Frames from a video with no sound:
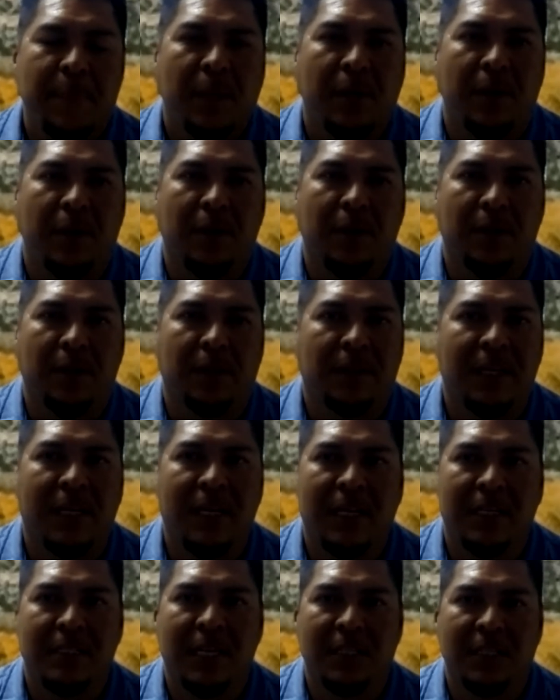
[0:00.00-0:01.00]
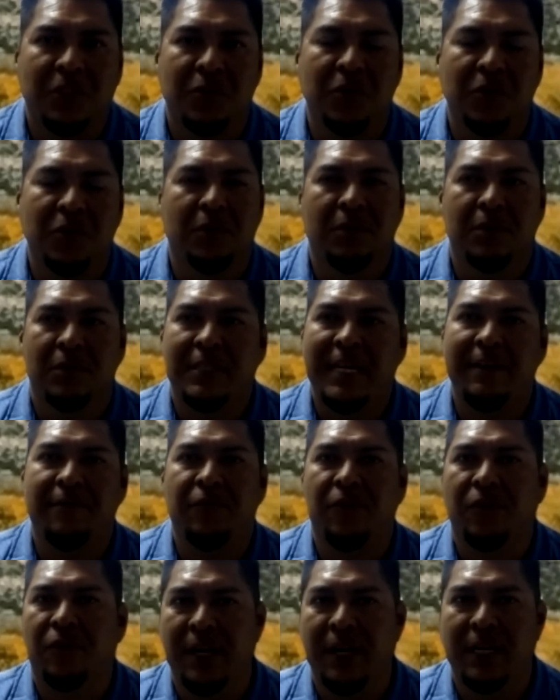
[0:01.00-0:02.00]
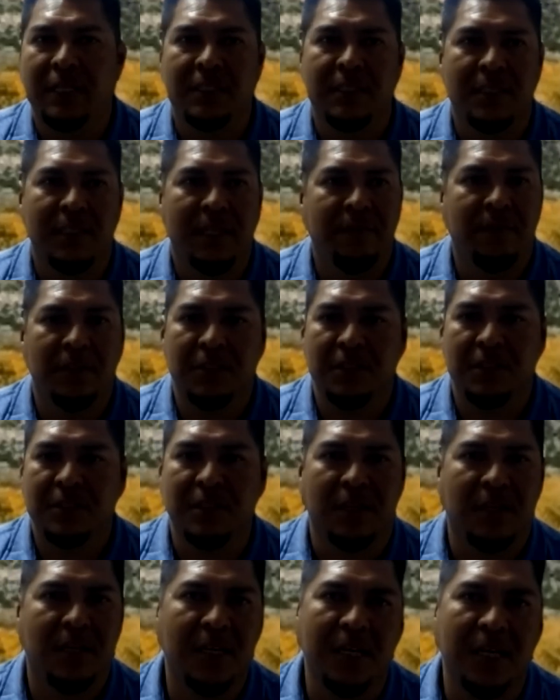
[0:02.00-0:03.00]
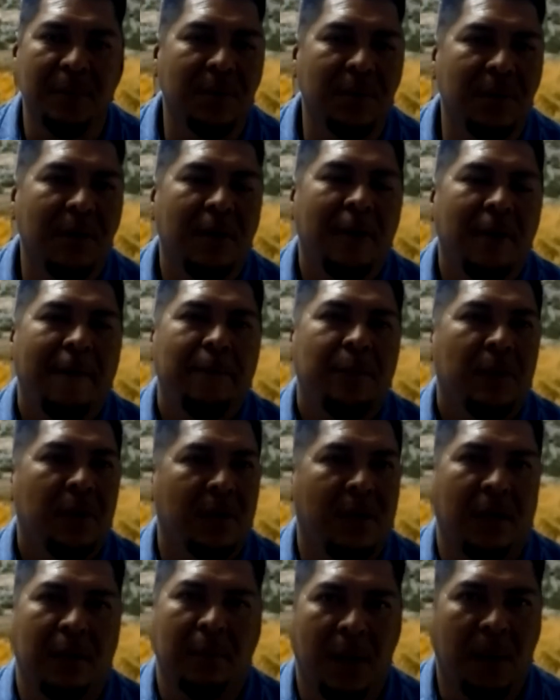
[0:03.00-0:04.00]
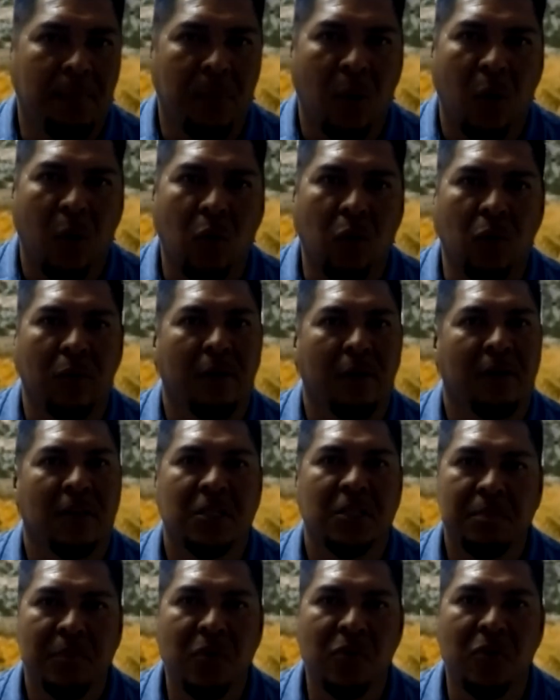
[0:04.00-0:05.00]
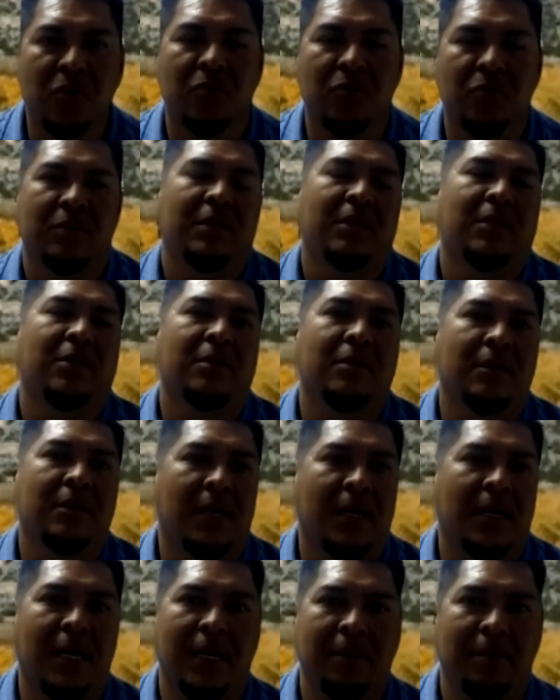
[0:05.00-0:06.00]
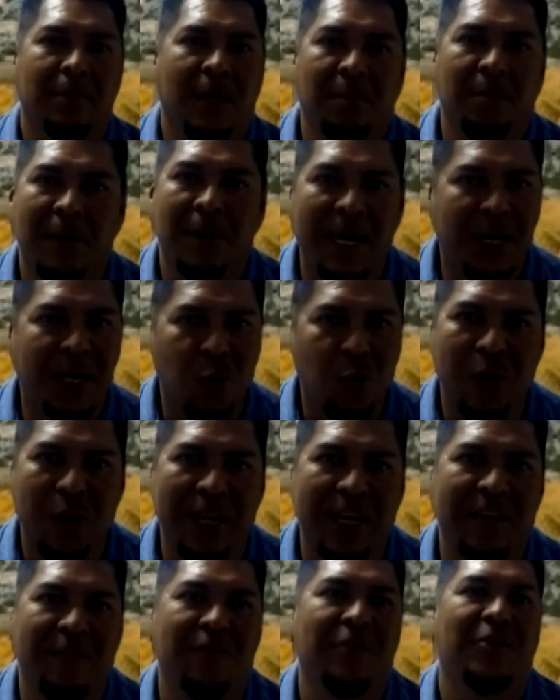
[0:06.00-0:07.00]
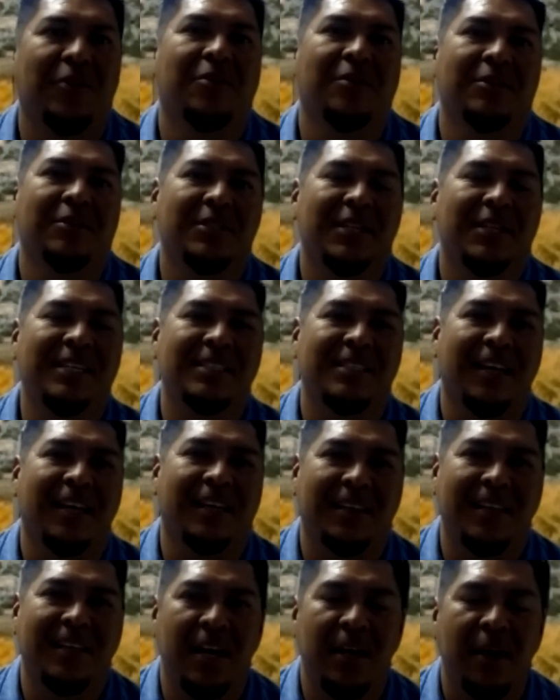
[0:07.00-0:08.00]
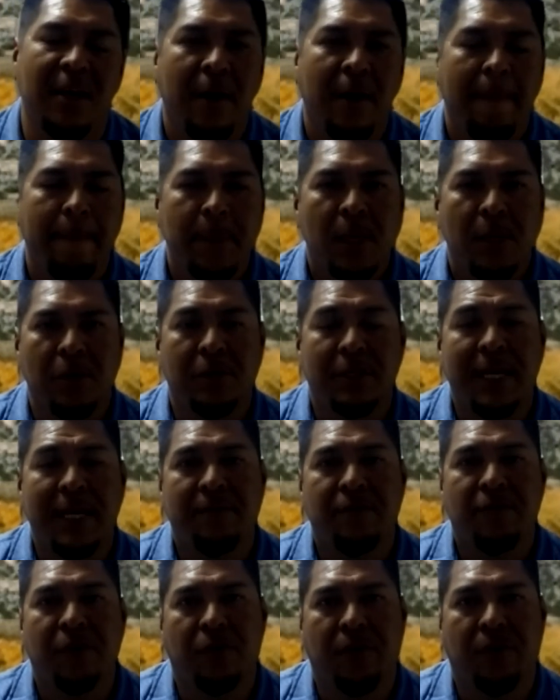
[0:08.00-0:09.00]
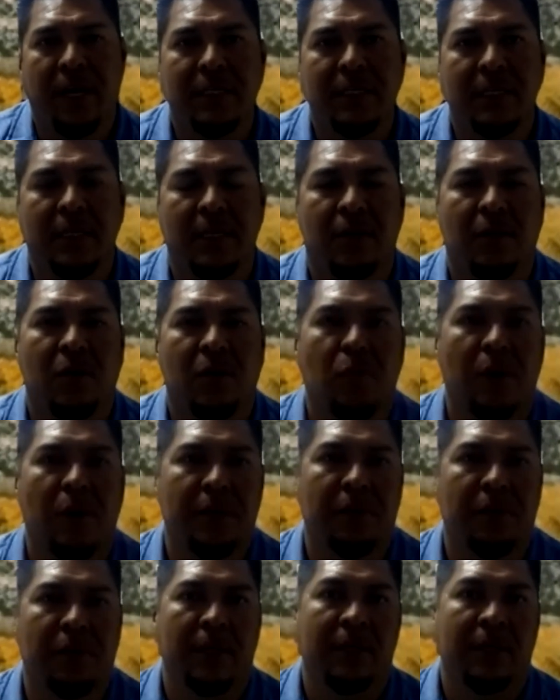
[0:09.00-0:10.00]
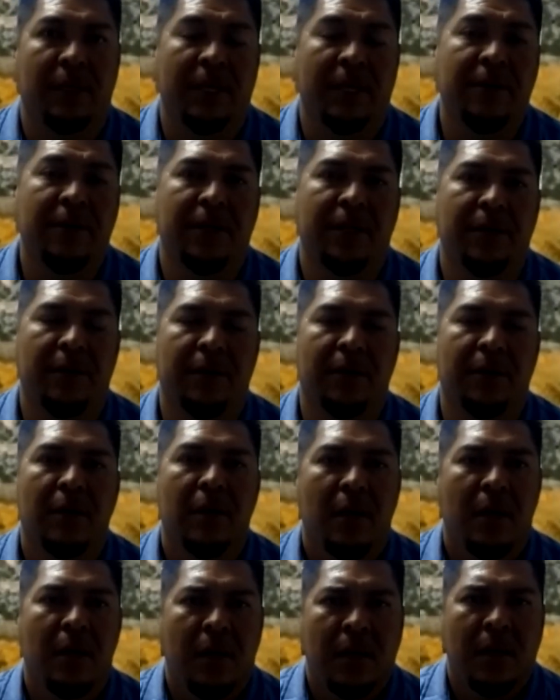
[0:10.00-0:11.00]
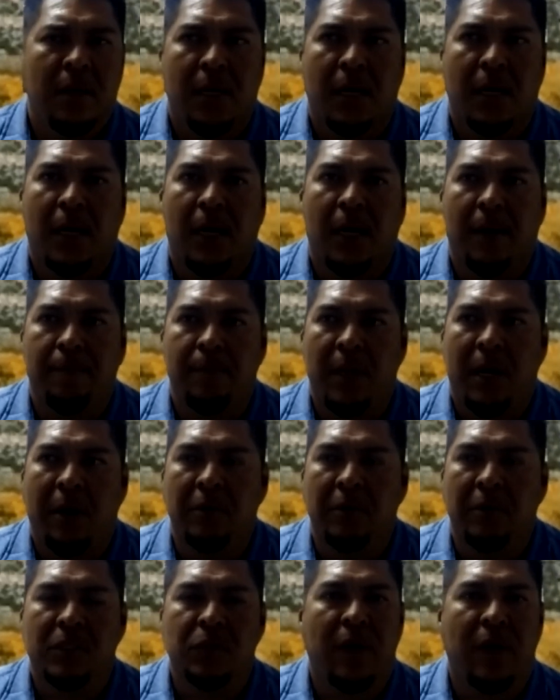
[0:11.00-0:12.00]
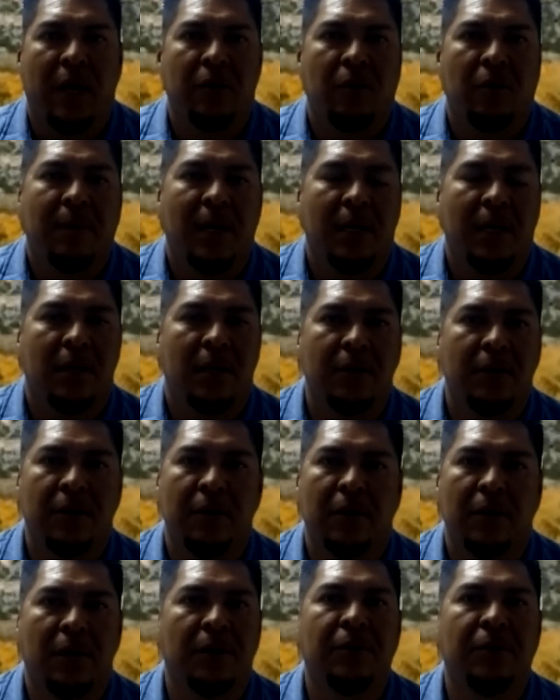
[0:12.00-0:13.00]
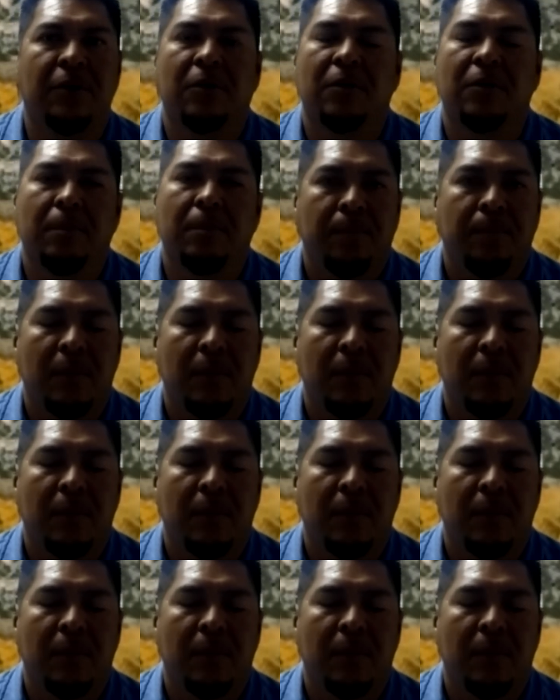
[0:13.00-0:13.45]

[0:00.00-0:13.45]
The things that you take for granted, even just a cup, a bowl or a spoon, a microwave, things like that, you take for granted, when you're in there. I was surrounded by 100 other